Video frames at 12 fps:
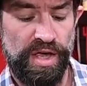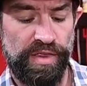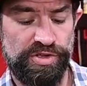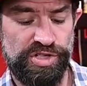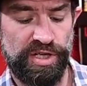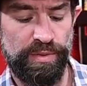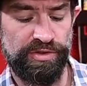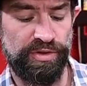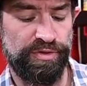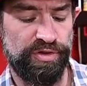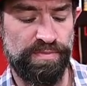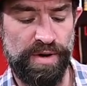the chicken wings are
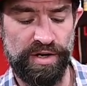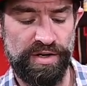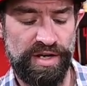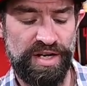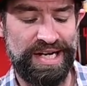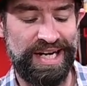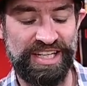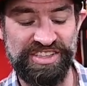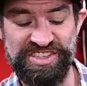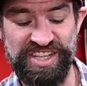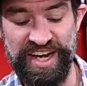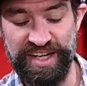first marinated in an
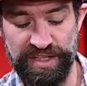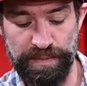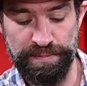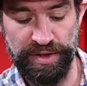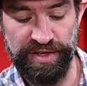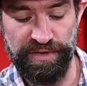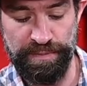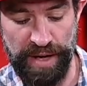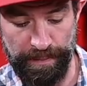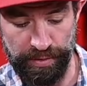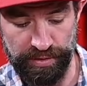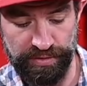exotic blend of
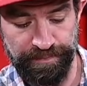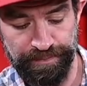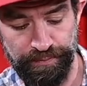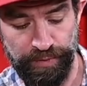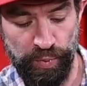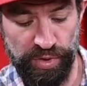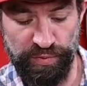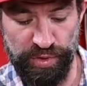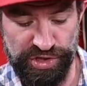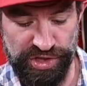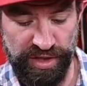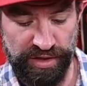peppers, one of
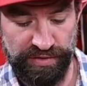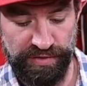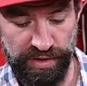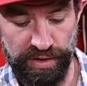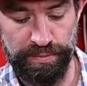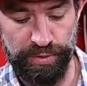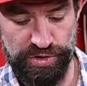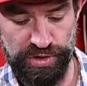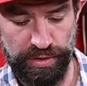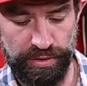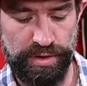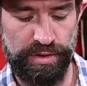which is the Bhut
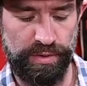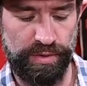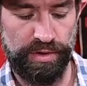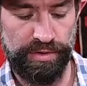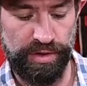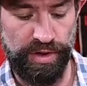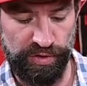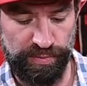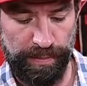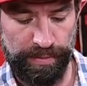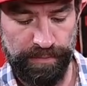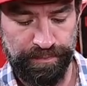Jolokia, or the ghost
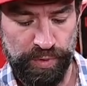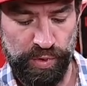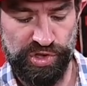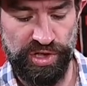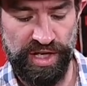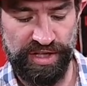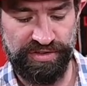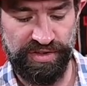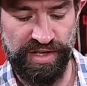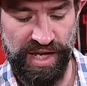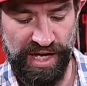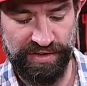pepper, which clocks
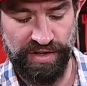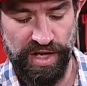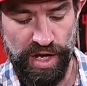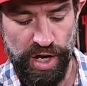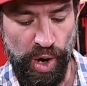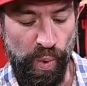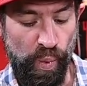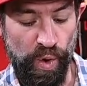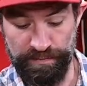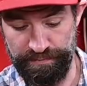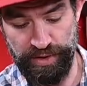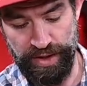in at,
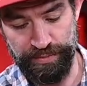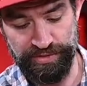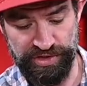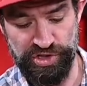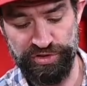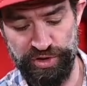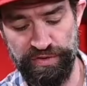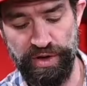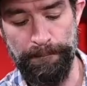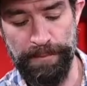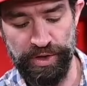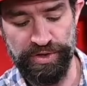um, I'm gonna say just over
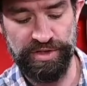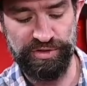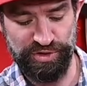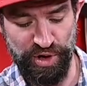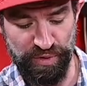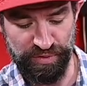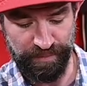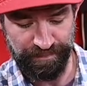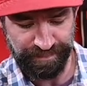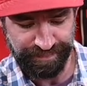a million Scoville.